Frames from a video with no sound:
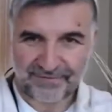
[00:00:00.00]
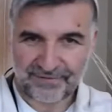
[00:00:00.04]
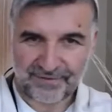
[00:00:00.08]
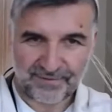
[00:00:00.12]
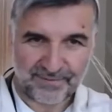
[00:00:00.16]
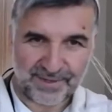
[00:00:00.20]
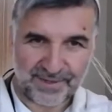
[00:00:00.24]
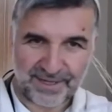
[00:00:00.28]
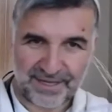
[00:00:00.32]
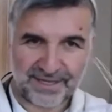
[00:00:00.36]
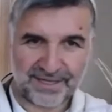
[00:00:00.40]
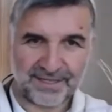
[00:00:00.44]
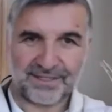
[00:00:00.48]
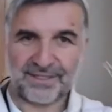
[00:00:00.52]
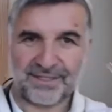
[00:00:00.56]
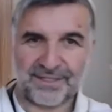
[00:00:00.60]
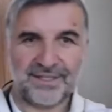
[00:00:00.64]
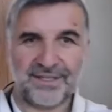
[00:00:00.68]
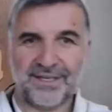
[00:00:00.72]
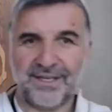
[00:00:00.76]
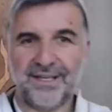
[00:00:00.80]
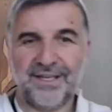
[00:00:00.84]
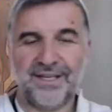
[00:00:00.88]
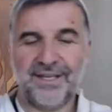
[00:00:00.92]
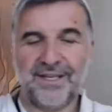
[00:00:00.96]
For me,
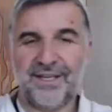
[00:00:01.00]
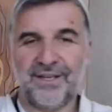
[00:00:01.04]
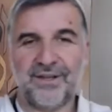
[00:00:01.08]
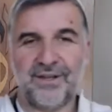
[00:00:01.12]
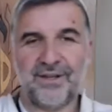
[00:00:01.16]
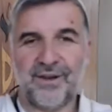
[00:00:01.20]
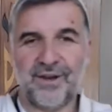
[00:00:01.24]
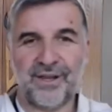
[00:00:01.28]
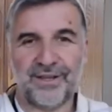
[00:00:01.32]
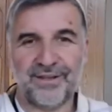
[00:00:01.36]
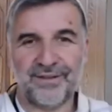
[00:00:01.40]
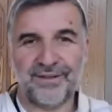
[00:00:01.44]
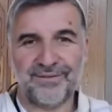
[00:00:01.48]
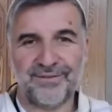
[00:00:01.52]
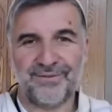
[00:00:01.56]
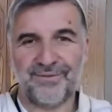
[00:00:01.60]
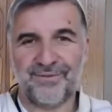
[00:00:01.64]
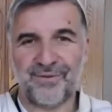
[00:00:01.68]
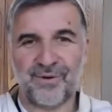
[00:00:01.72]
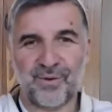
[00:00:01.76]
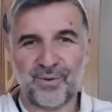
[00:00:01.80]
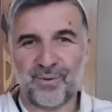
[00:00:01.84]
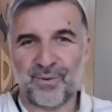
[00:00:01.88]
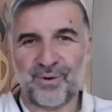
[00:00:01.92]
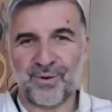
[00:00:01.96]
it's going for
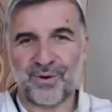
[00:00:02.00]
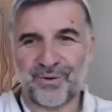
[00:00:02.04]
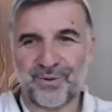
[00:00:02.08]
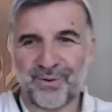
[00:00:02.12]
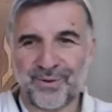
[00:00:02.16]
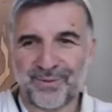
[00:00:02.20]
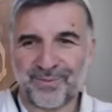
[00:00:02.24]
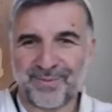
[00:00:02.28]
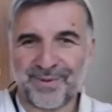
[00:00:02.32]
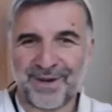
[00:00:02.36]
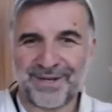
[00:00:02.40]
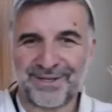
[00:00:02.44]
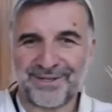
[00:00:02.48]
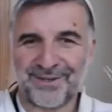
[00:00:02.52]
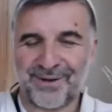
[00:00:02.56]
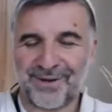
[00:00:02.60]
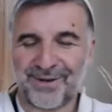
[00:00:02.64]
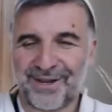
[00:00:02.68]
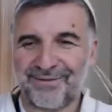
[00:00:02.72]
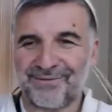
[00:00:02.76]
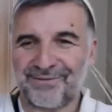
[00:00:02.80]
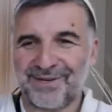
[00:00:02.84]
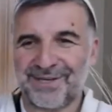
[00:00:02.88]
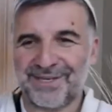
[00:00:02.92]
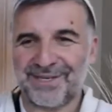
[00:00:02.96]
a walk with my dog
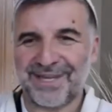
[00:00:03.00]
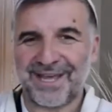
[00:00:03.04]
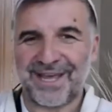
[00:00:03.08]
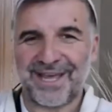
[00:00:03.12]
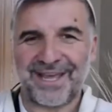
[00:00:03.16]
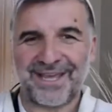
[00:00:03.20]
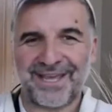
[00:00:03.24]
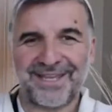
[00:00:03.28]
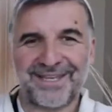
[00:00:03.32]
every day.